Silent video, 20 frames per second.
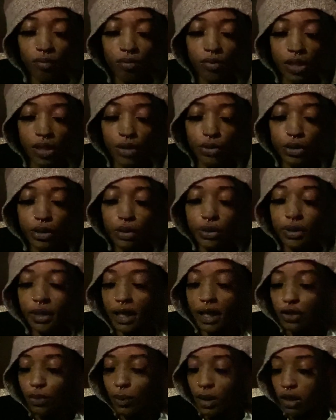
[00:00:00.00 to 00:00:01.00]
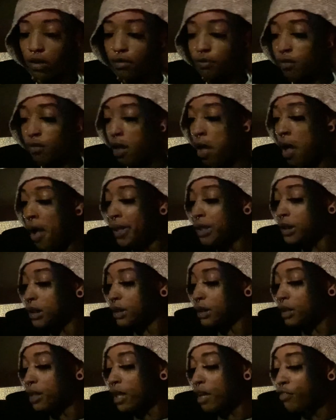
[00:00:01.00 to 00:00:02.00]
It was closing at 12.
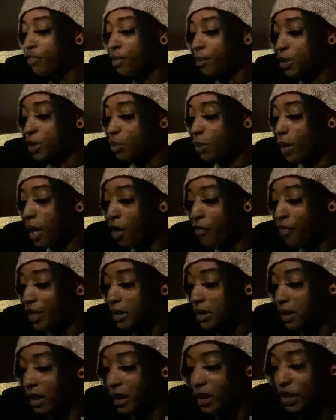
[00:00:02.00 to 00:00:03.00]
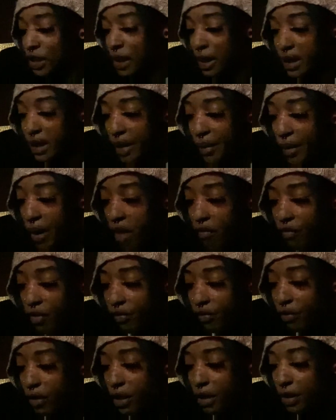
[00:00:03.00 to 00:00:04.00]
So then from 12, it's getting shut down even
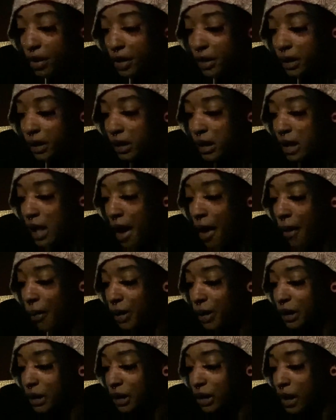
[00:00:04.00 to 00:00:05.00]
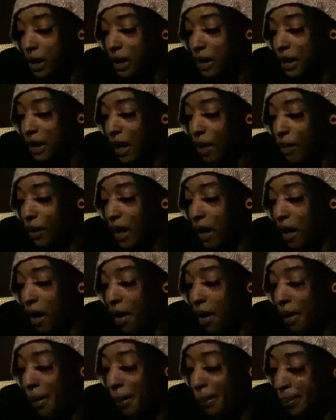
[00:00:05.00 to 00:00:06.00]
further. So now it's shutting down at
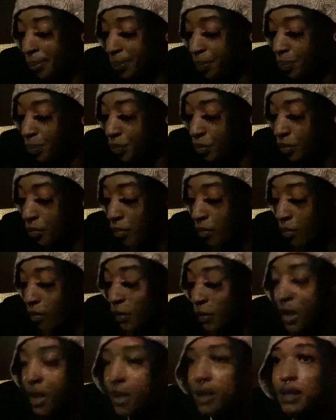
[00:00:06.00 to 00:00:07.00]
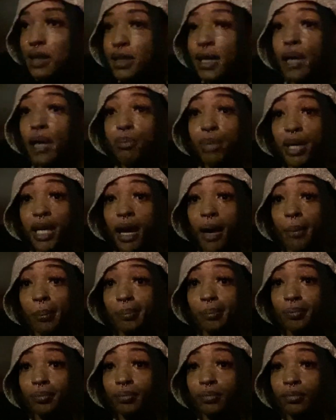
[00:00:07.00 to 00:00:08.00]
um 10 p.m.
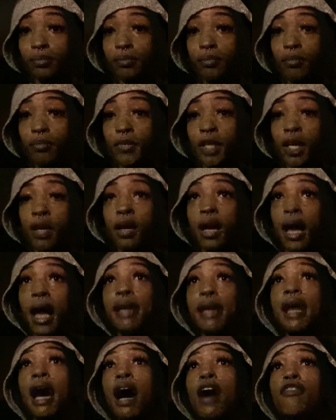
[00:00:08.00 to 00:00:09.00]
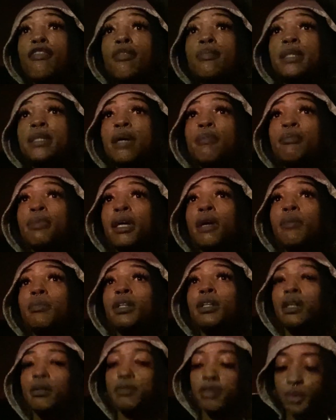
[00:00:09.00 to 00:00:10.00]
And now from 10 p.m., the
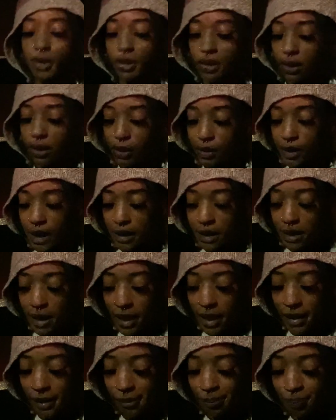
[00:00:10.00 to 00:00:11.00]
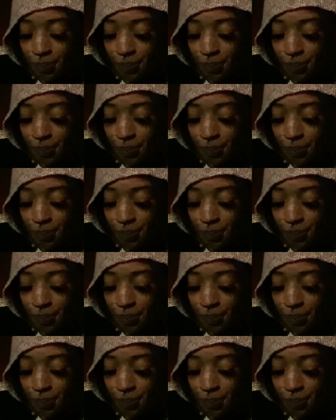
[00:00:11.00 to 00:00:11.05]
club's supposed to close at 10.